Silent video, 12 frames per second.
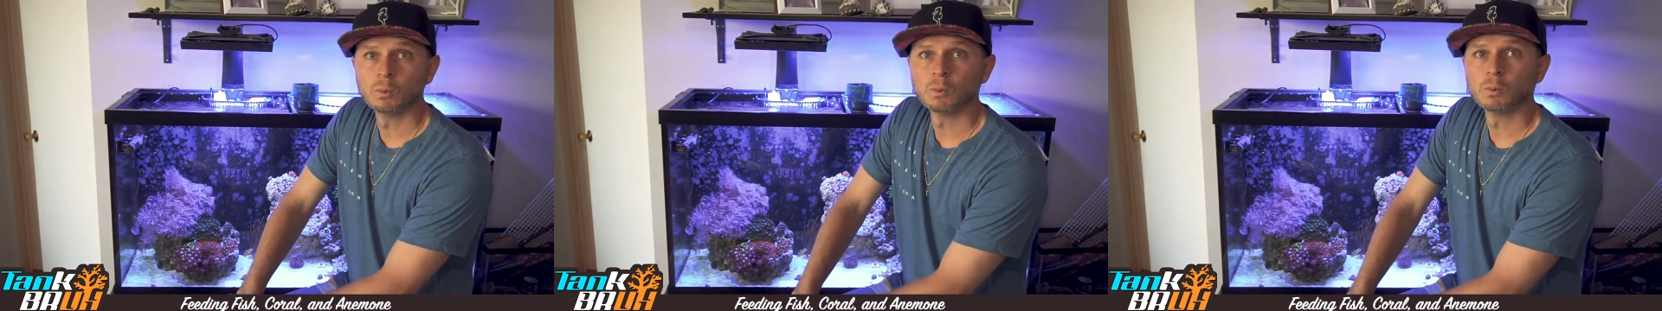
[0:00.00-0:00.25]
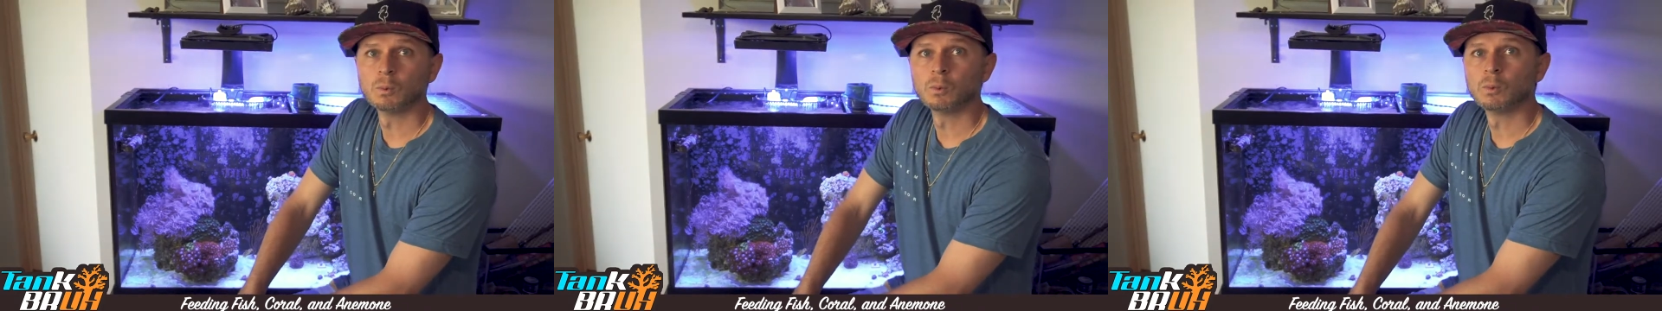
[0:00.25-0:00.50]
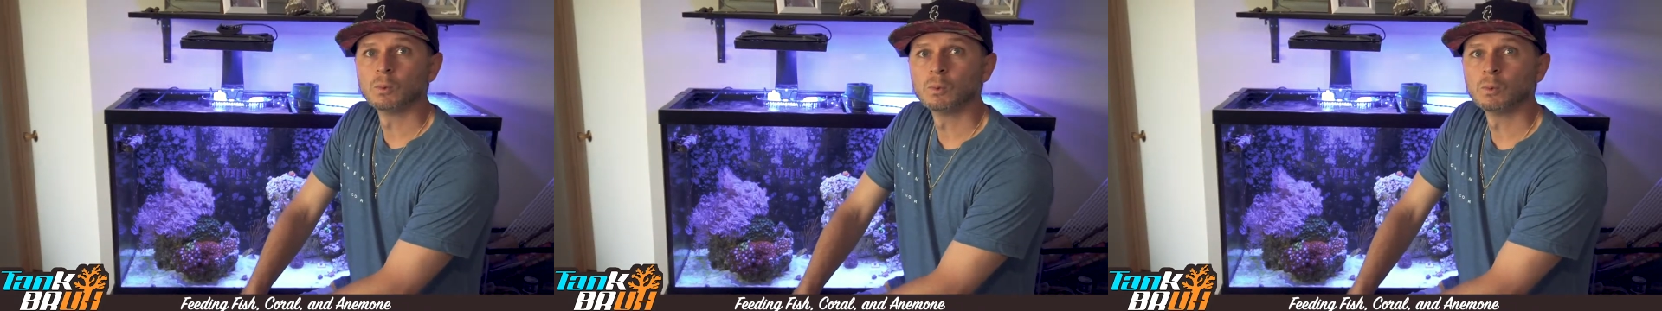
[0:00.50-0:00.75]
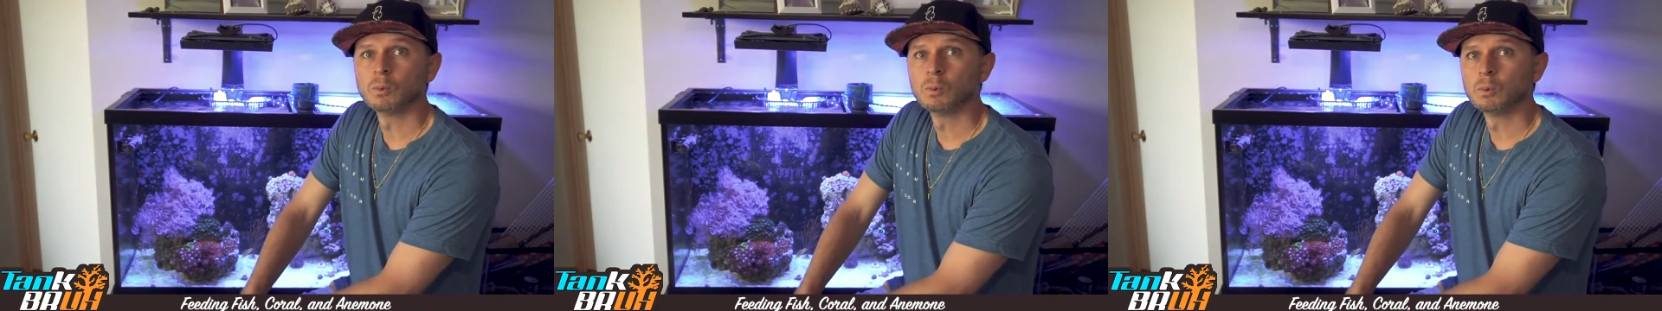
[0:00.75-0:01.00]

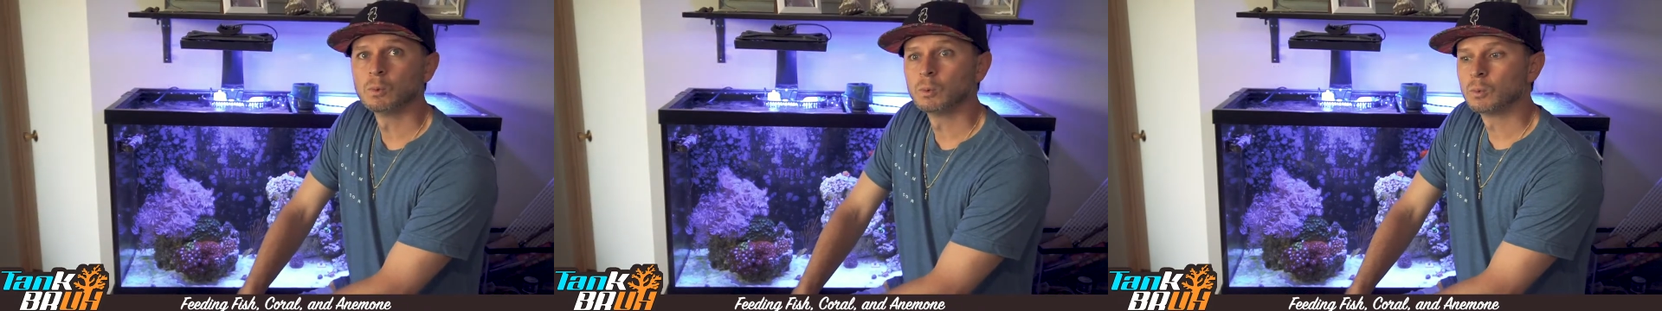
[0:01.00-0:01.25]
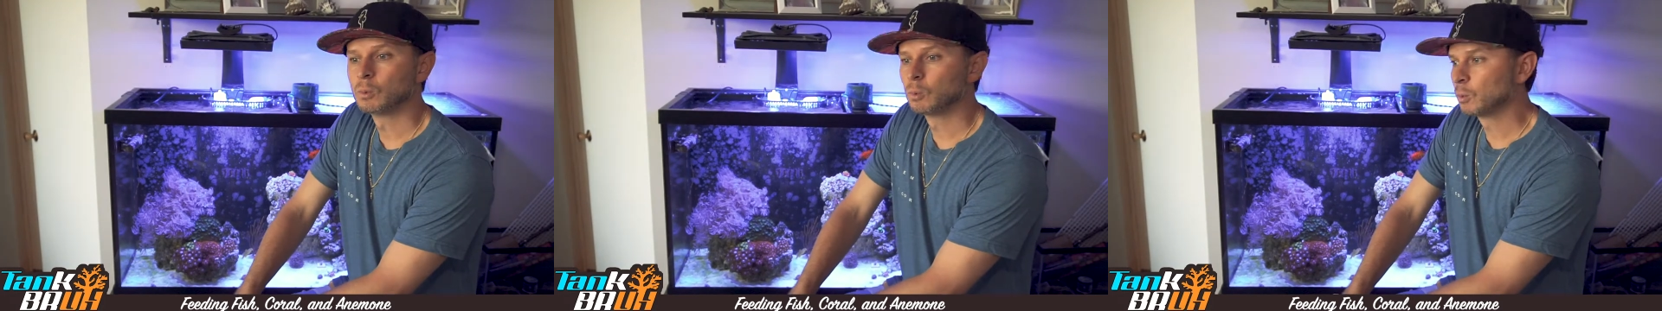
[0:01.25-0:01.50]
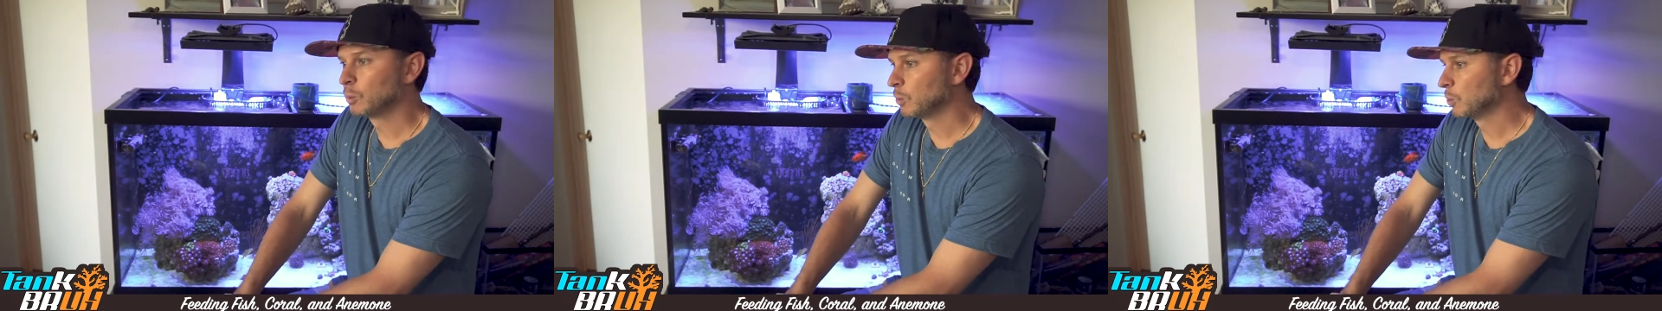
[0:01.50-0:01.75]
Nobody speaks.